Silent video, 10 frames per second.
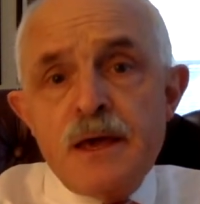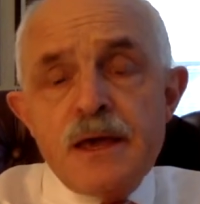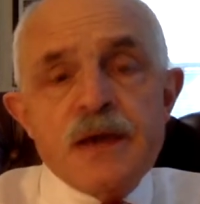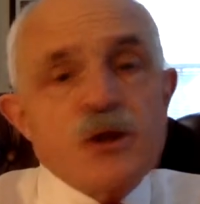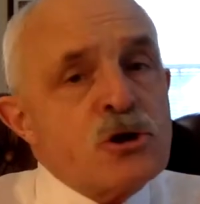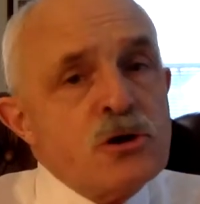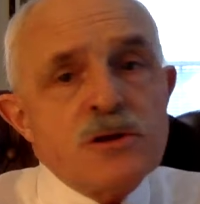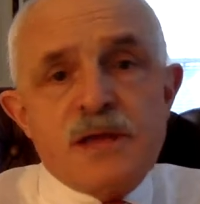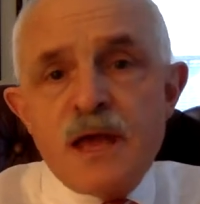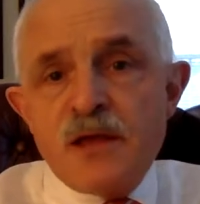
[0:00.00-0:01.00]
In a
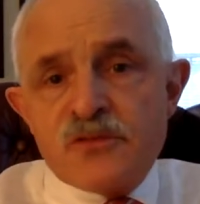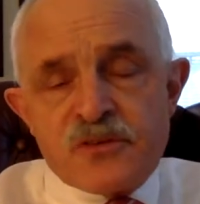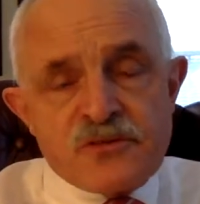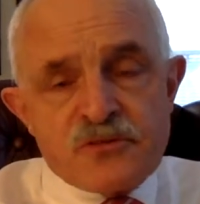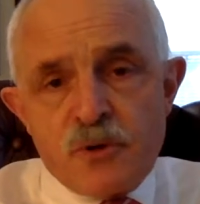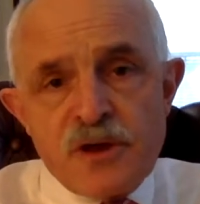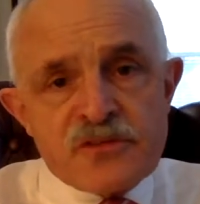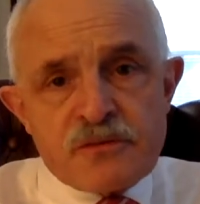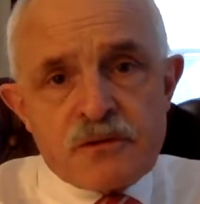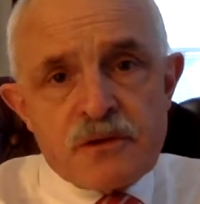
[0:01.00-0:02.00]
good case
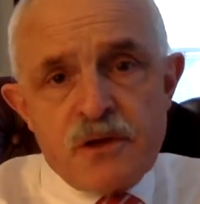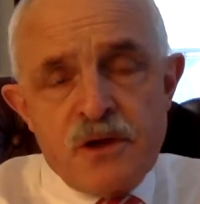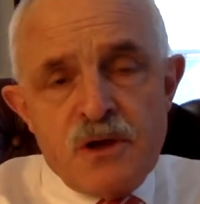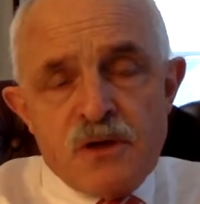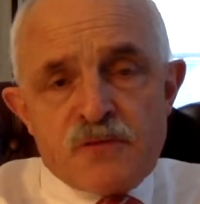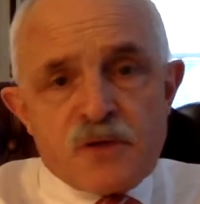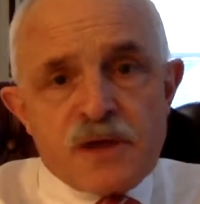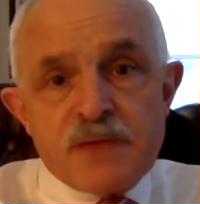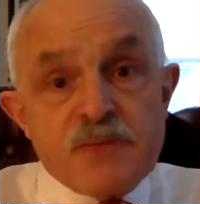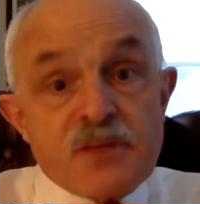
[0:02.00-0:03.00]
situation,
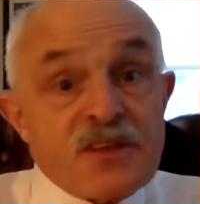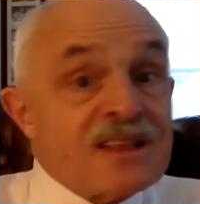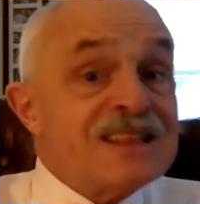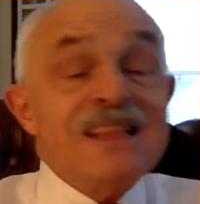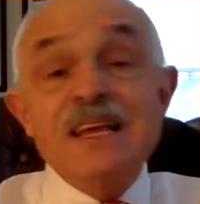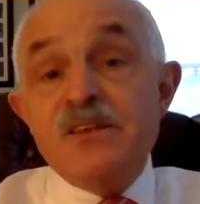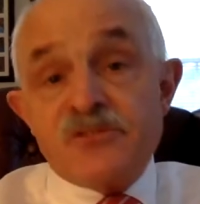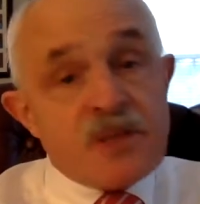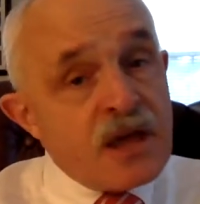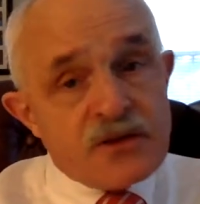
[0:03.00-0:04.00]
forgiveness at
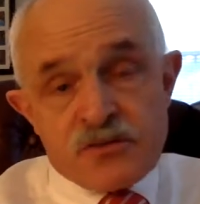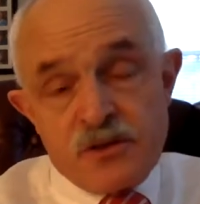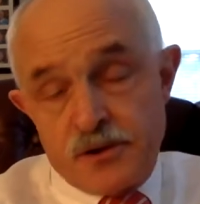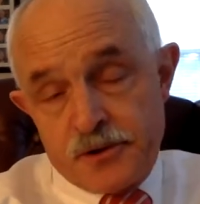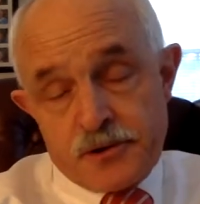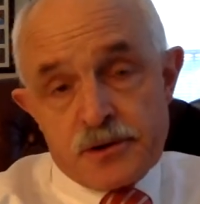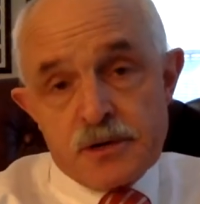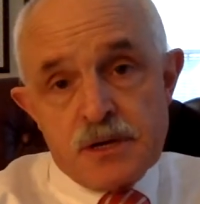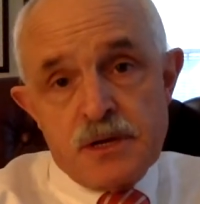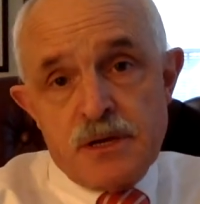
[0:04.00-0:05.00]
least takes a year
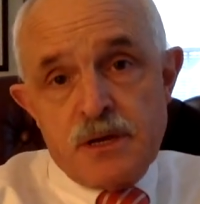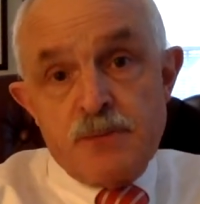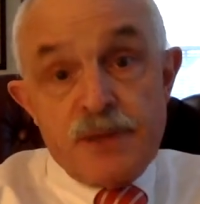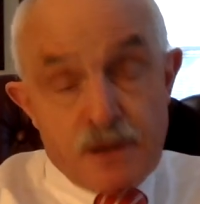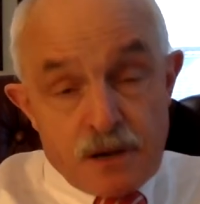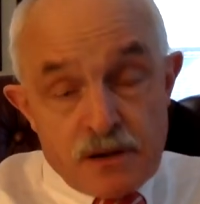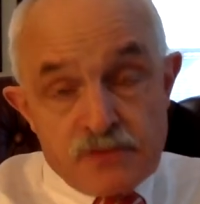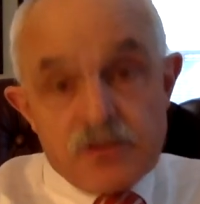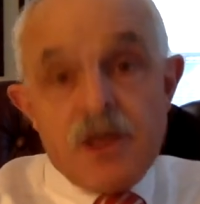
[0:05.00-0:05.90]
because